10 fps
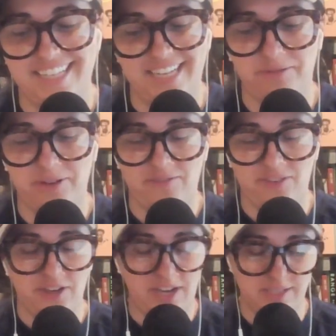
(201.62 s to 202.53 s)
What have
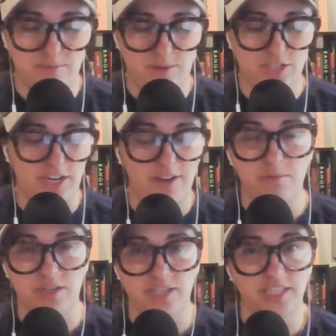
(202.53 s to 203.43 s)
you guys been watching? I've been
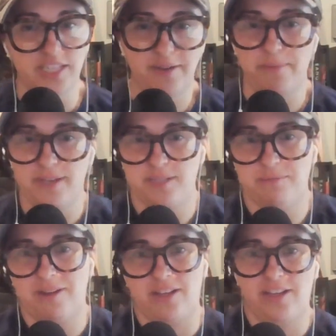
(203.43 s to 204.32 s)
watching a ton of
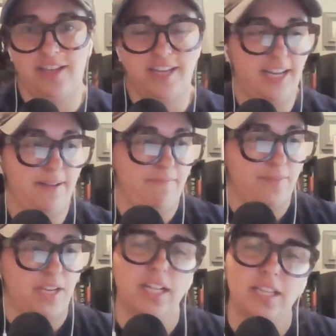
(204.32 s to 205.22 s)
baseball and
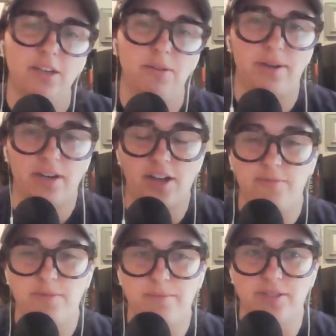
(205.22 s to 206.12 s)
a little bit of
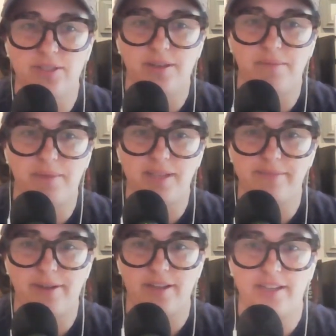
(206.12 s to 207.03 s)
golf, but mostly
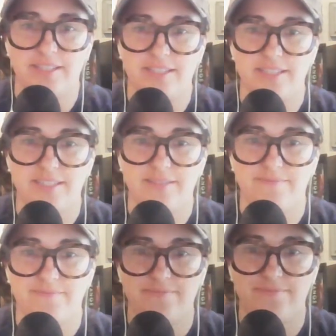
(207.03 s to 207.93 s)
baseball because
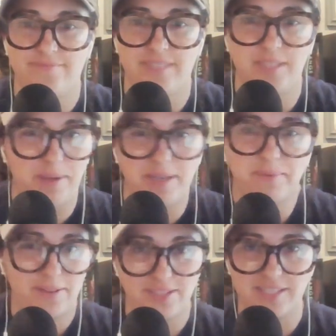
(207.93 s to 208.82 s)
it's
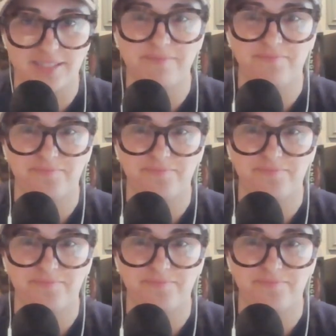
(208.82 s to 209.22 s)
baseball season.